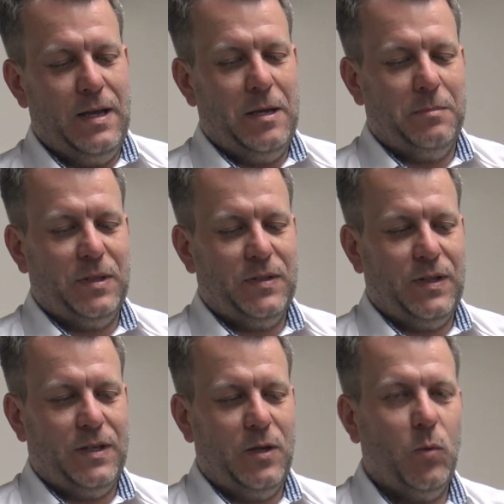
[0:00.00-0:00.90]
But
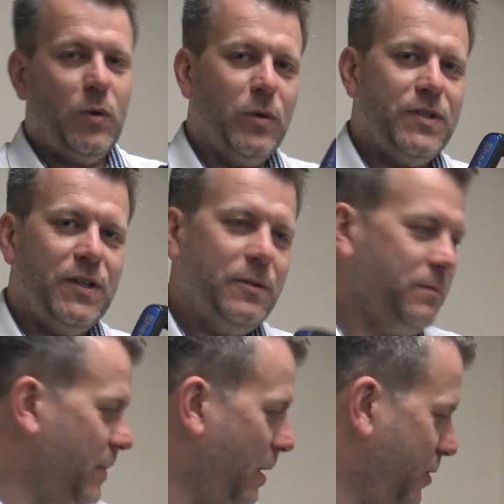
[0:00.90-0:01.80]
what I want to do,
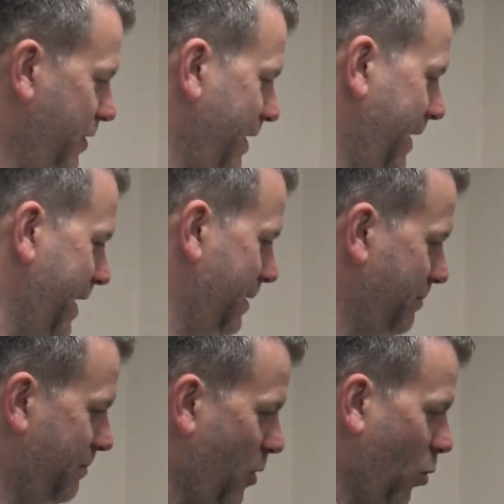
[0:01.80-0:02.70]
I'm just going to get
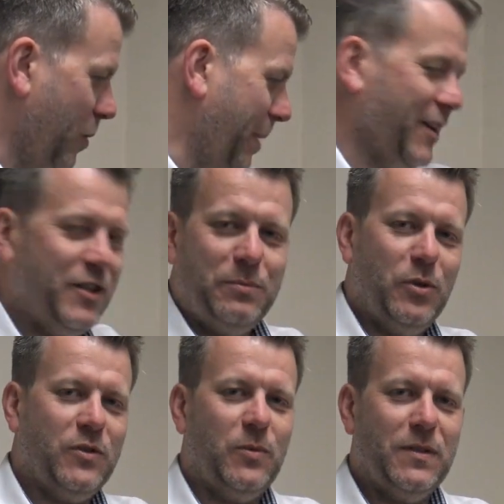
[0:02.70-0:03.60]
all the packaging
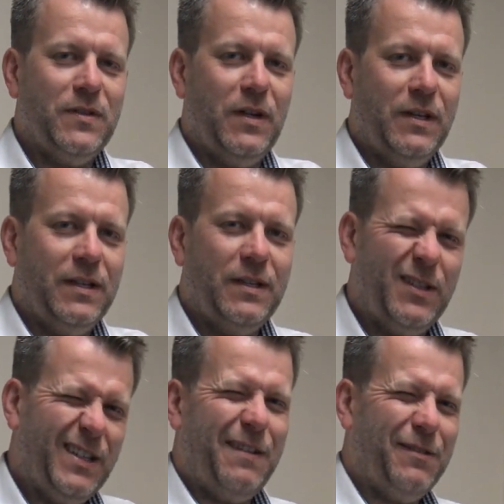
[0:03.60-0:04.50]
put to one side,
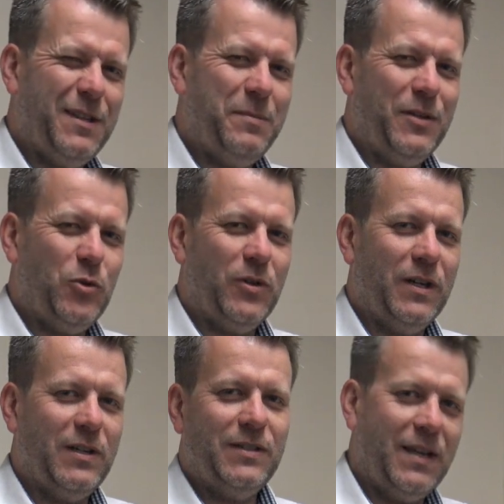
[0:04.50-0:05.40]
get everything a bit
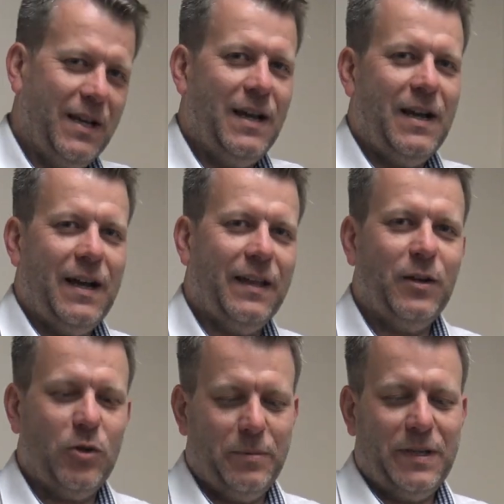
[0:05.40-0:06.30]
organised, and then
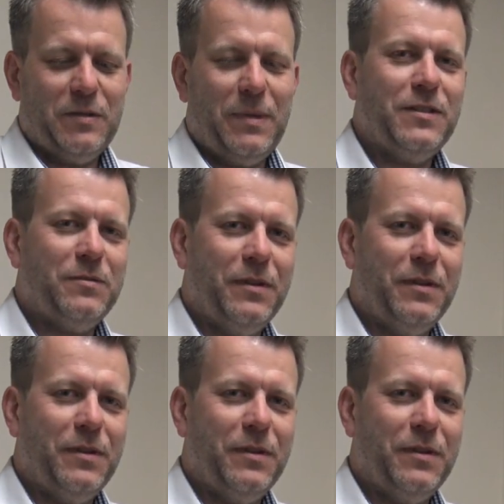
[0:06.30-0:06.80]
I'll come and explain some of the